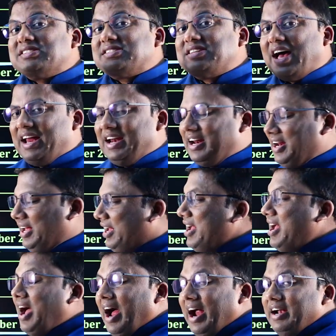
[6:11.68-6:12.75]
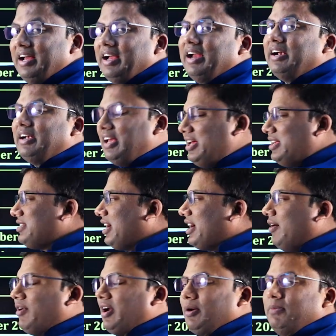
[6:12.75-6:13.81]
salary, and it is a
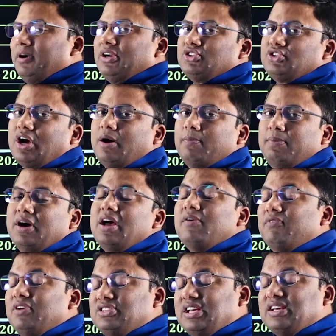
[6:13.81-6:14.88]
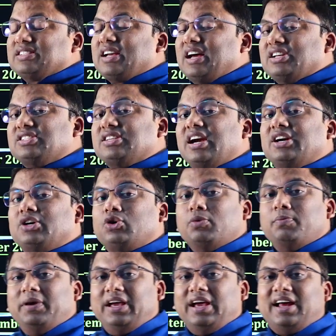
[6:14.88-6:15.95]
government job which is considered to
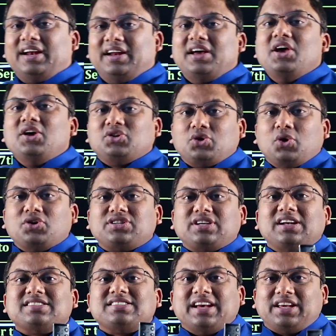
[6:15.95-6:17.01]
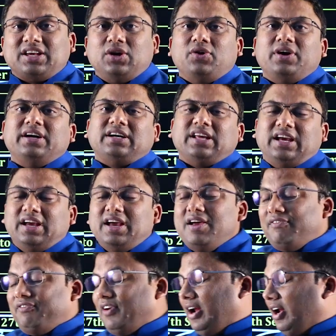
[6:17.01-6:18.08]
be an social security
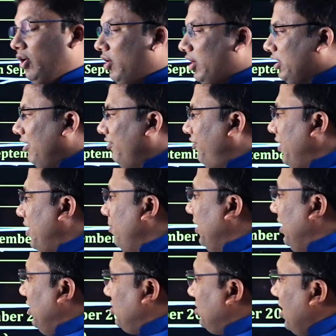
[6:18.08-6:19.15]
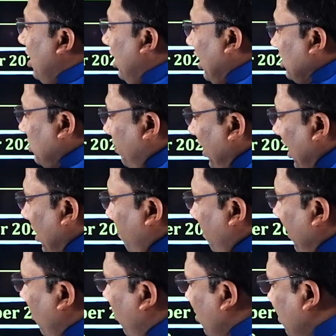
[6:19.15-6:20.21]
for a lot of families. SBI
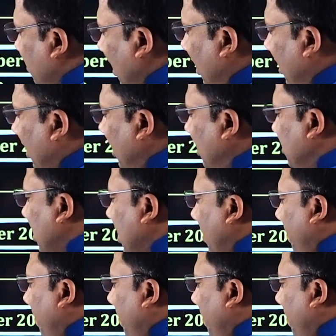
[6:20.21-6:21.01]
PO salaries,